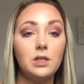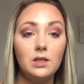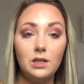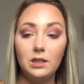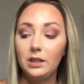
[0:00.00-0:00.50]

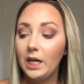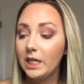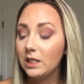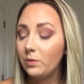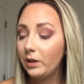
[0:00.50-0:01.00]
and then
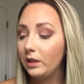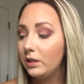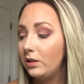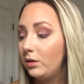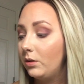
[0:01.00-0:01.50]
next we're gonna
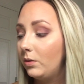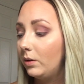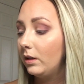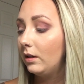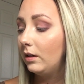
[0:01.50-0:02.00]

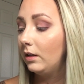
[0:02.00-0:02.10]
do